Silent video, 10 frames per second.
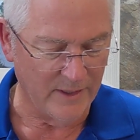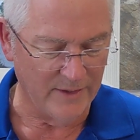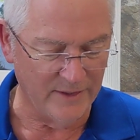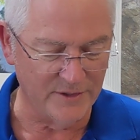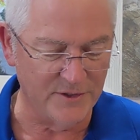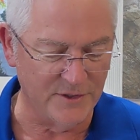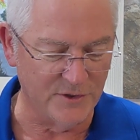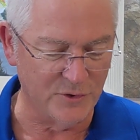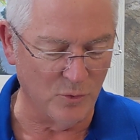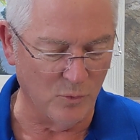And this
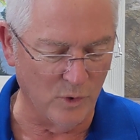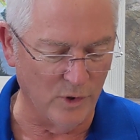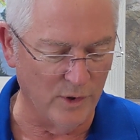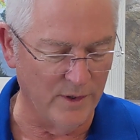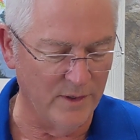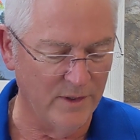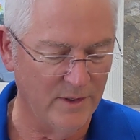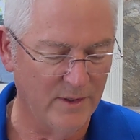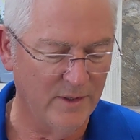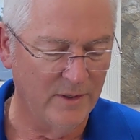is the word
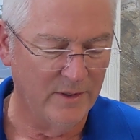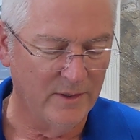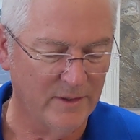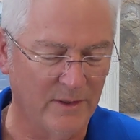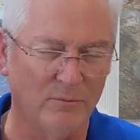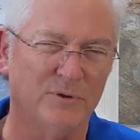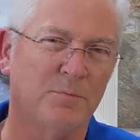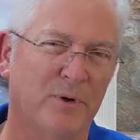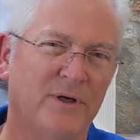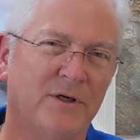that was
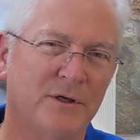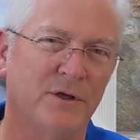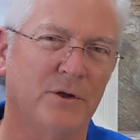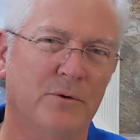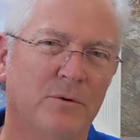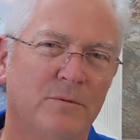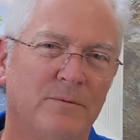preached to you.